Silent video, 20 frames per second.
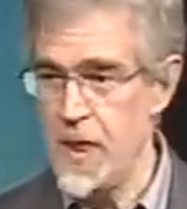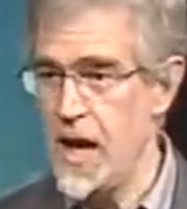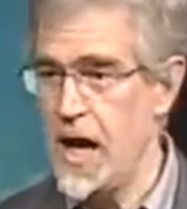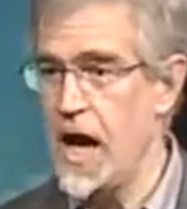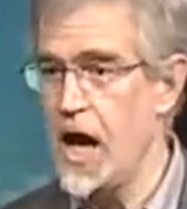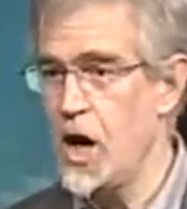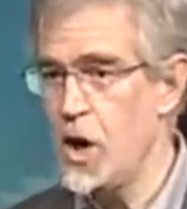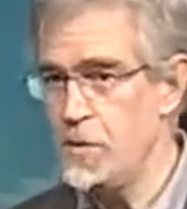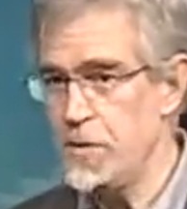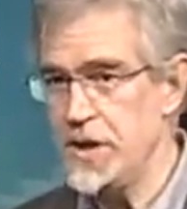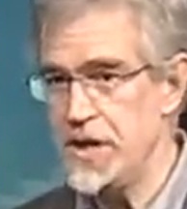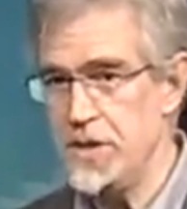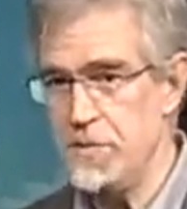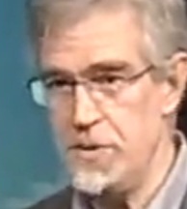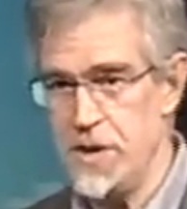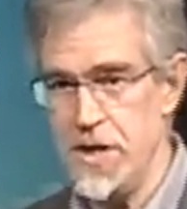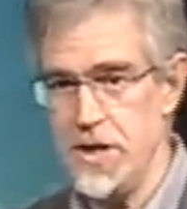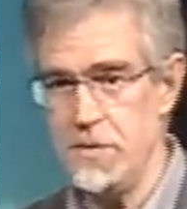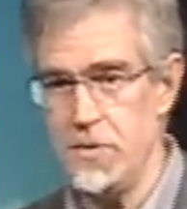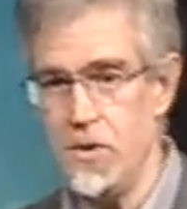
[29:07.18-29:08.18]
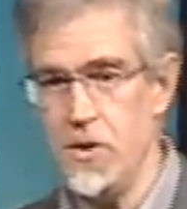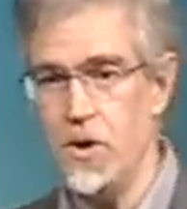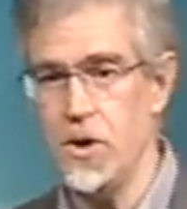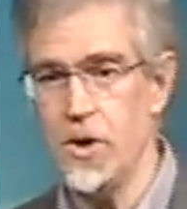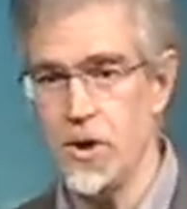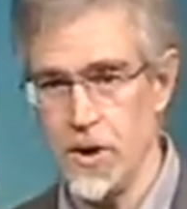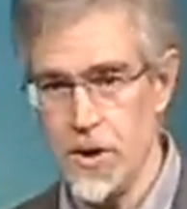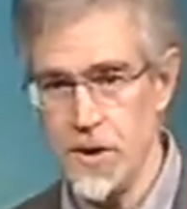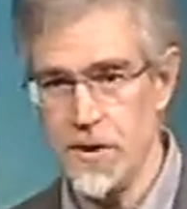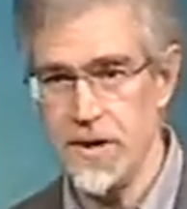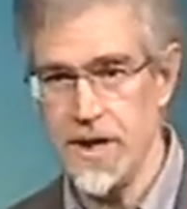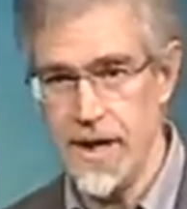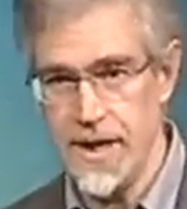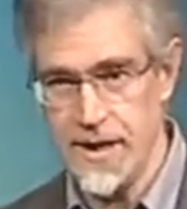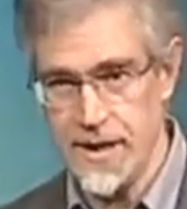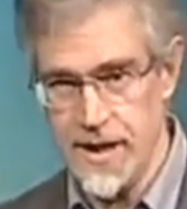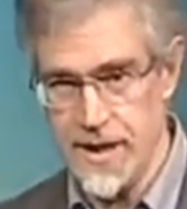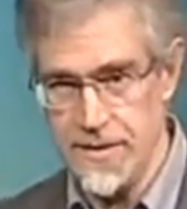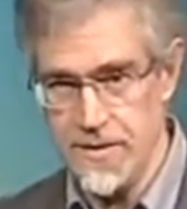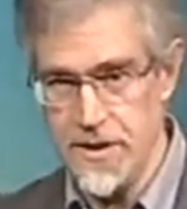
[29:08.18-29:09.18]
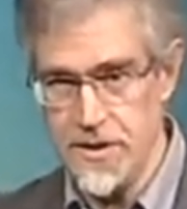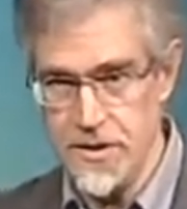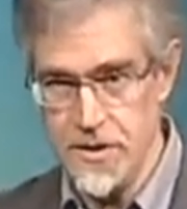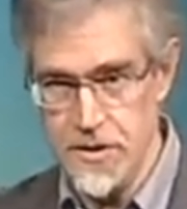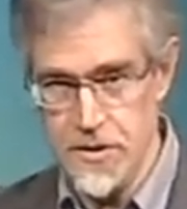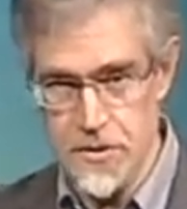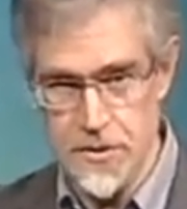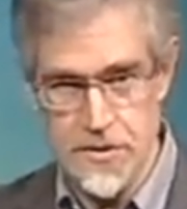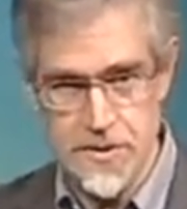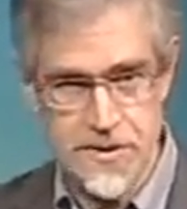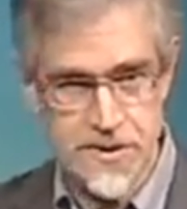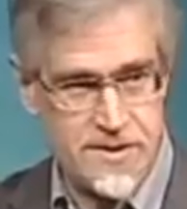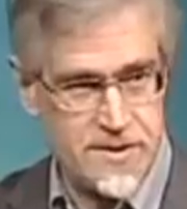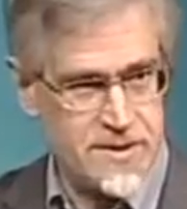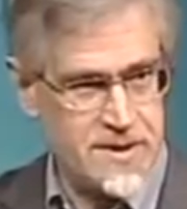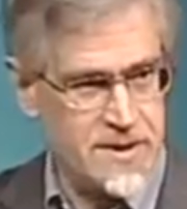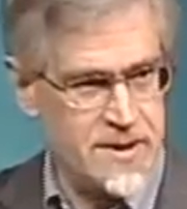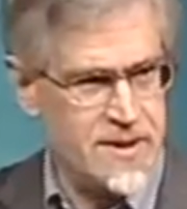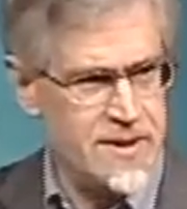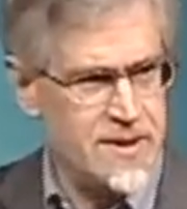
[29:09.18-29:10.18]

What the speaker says: How many people heard that on the news?